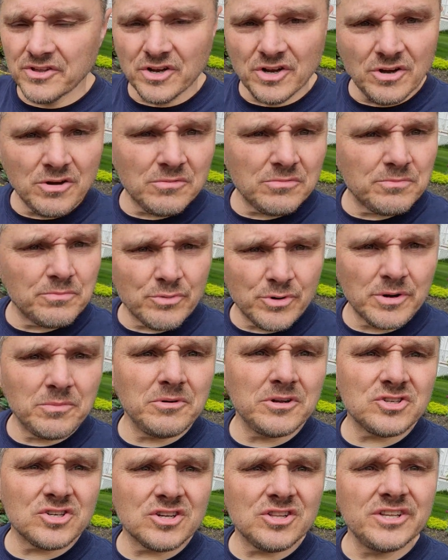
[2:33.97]
you know, pretty
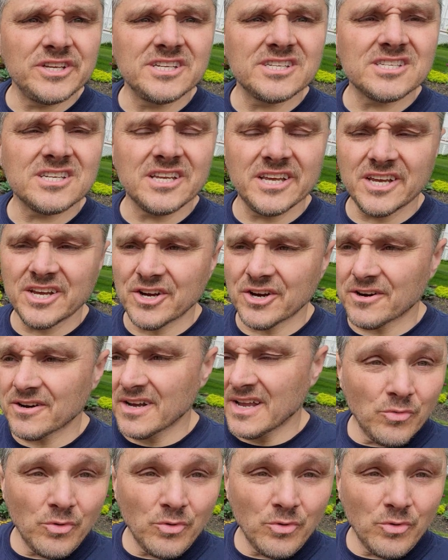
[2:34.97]
much a clean slate here.